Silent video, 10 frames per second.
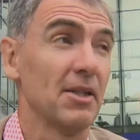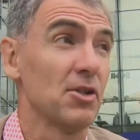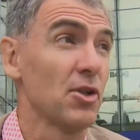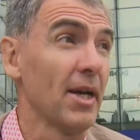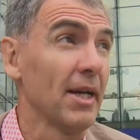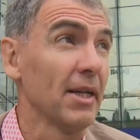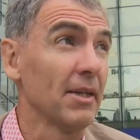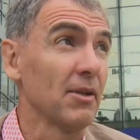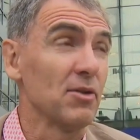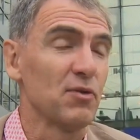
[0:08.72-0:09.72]
a train, I
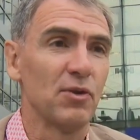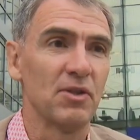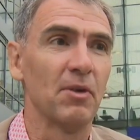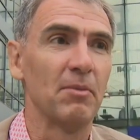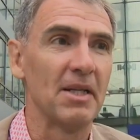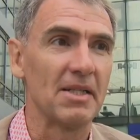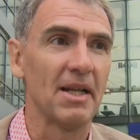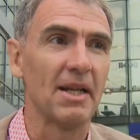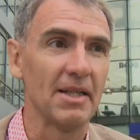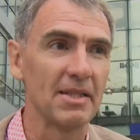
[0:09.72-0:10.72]
think it was 41
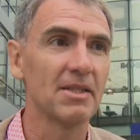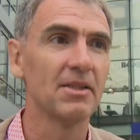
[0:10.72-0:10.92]
minutes late.